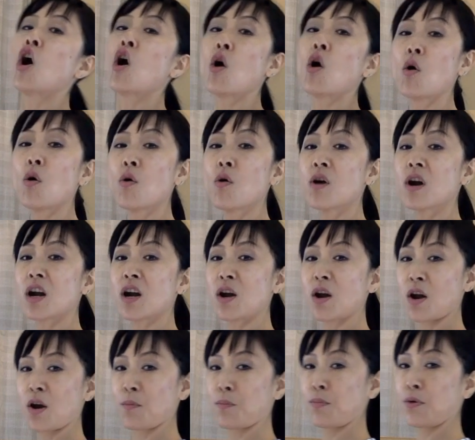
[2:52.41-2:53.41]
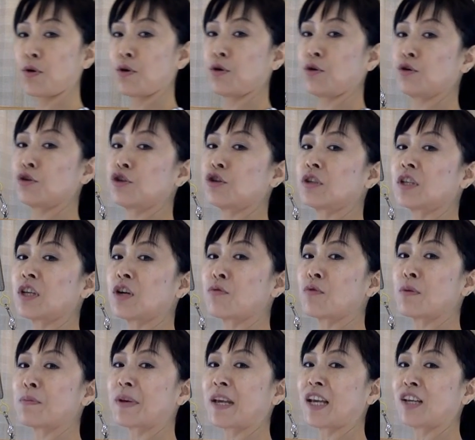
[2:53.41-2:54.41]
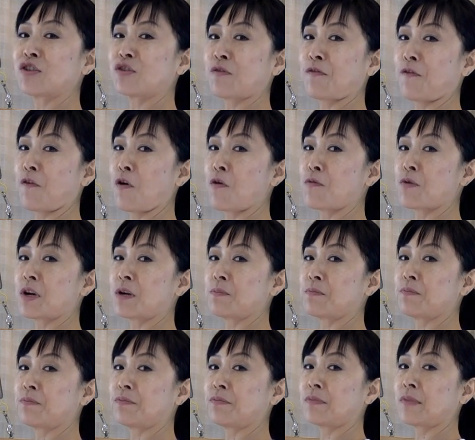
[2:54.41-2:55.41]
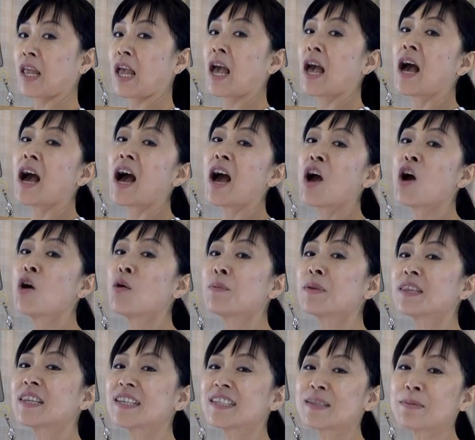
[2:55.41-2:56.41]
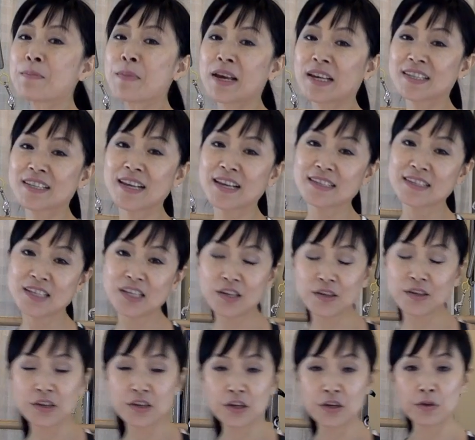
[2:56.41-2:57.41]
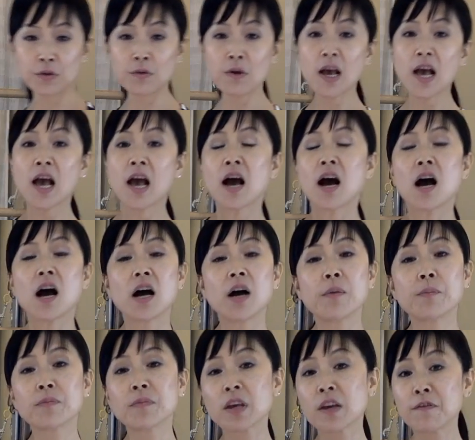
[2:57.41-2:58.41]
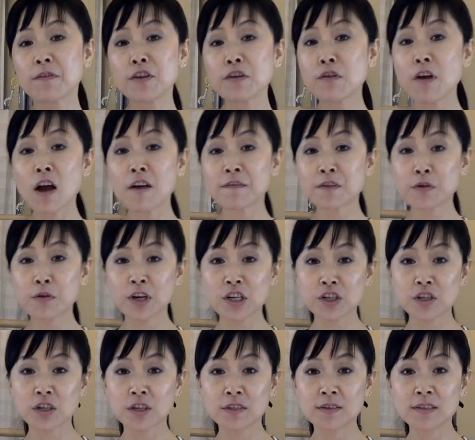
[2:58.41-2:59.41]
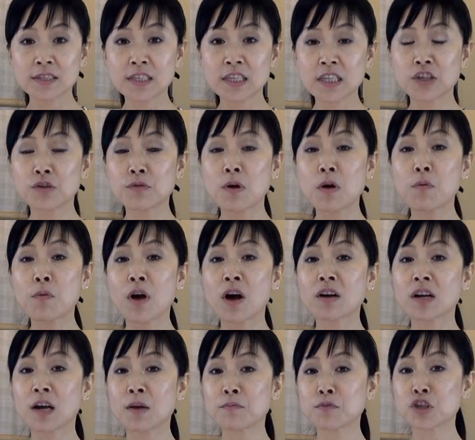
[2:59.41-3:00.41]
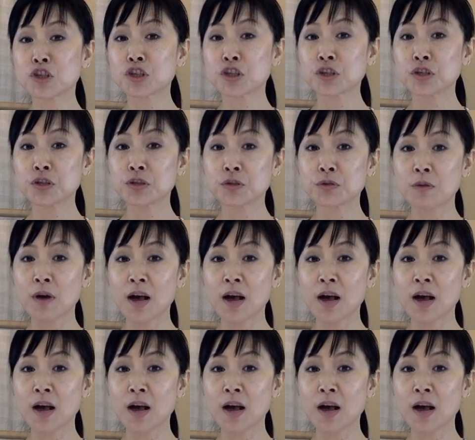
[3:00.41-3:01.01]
or pushing the ribcage forward. I hope this makes sense to you. If you have questions, you are welcome to